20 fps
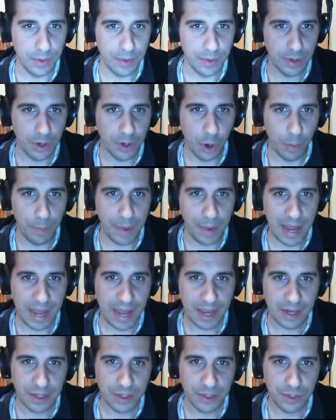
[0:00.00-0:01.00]
go
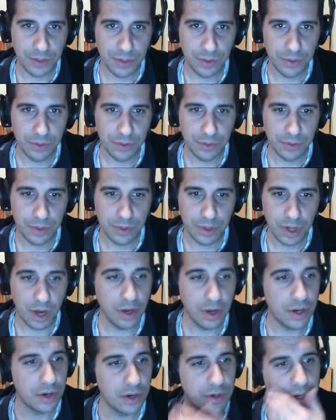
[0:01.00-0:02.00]
back to, oh
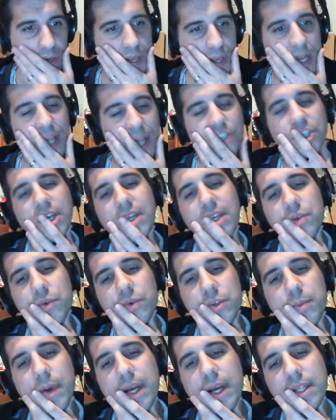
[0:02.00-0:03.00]
no, it actually gets
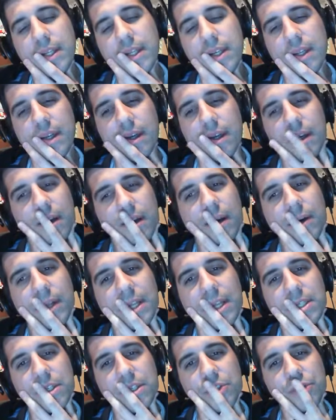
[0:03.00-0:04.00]
respected. Oh,
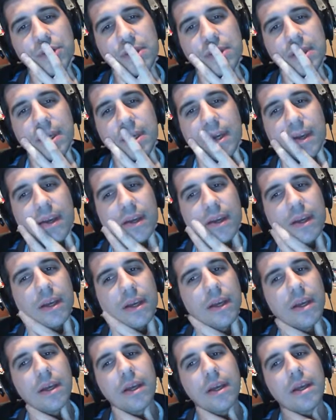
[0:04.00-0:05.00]
that's interesting.
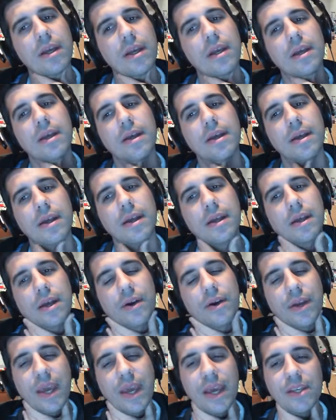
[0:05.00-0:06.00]

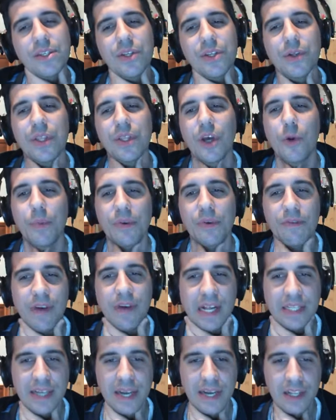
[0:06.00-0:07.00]
Okay, so the open
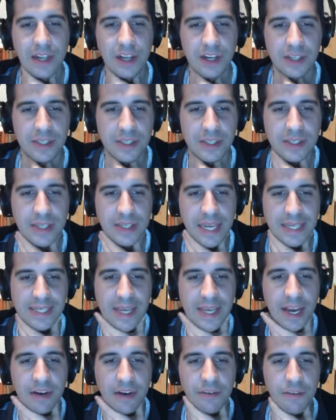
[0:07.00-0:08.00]
file dialog takes
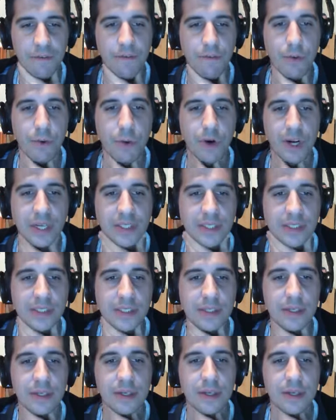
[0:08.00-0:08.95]
care of it for us.